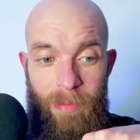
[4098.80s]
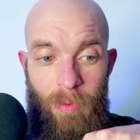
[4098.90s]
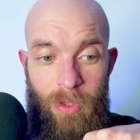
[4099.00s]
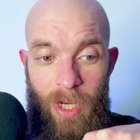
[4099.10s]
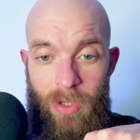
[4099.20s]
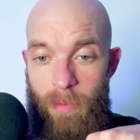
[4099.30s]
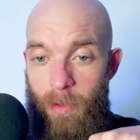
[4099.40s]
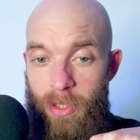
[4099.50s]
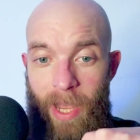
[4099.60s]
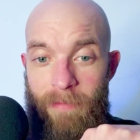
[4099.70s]
actually
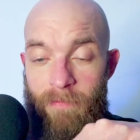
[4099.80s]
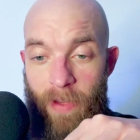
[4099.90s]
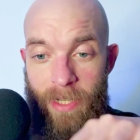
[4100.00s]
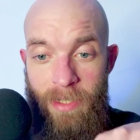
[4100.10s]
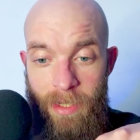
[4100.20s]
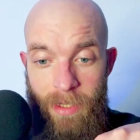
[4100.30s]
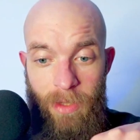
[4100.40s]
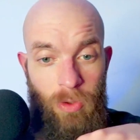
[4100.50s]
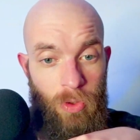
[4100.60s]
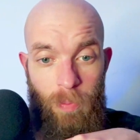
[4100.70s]
because I invented
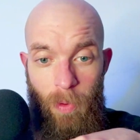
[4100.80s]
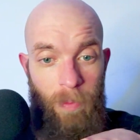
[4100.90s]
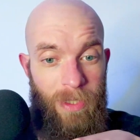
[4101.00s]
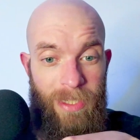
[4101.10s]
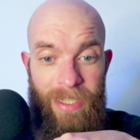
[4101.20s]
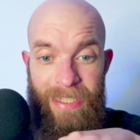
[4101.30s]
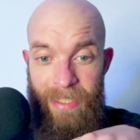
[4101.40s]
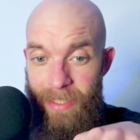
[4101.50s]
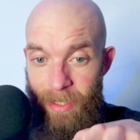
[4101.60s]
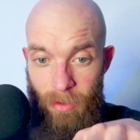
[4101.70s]
that those properties
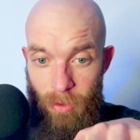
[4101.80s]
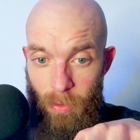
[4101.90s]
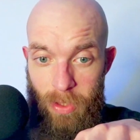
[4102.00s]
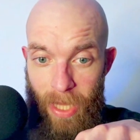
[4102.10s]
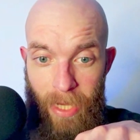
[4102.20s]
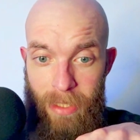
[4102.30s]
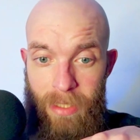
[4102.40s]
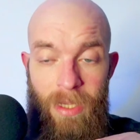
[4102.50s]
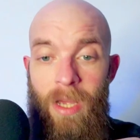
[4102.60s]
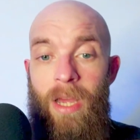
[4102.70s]
existed on those
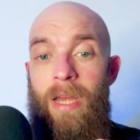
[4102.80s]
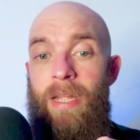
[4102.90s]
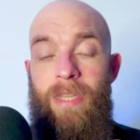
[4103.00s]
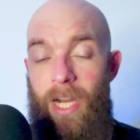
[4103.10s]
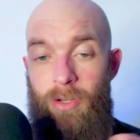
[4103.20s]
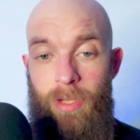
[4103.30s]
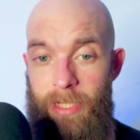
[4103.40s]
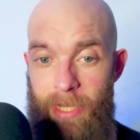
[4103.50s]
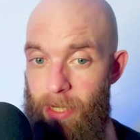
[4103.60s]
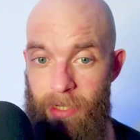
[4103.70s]
lights. They actually
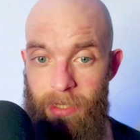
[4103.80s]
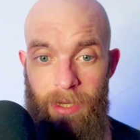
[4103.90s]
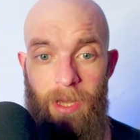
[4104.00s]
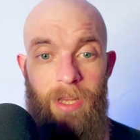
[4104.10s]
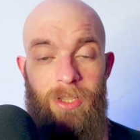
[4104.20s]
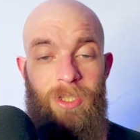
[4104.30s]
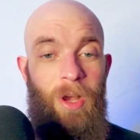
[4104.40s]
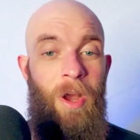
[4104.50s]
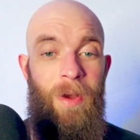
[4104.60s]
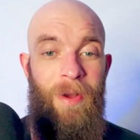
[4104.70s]
didn't, so
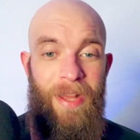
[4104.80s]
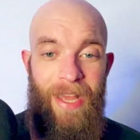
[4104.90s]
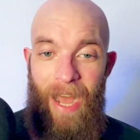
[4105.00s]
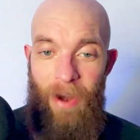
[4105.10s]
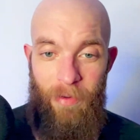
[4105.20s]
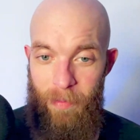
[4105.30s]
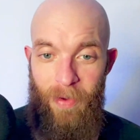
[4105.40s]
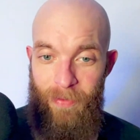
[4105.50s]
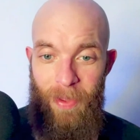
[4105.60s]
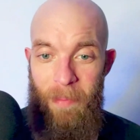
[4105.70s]
I
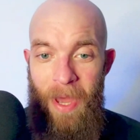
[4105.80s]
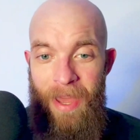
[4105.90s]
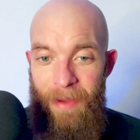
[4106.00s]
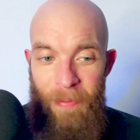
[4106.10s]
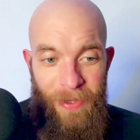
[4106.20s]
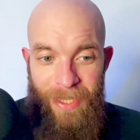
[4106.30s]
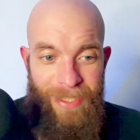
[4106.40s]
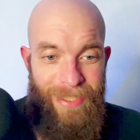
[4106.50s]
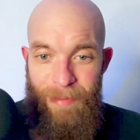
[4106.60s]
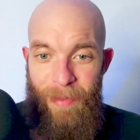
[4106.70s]
removed them
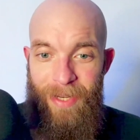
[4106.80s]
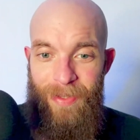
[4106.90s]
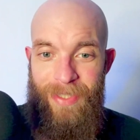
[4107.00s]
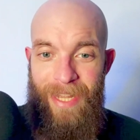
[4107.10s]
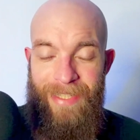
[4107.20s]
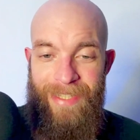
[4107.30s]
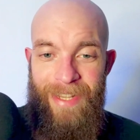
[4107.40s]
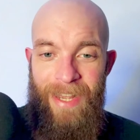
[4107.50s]
because they made no sense.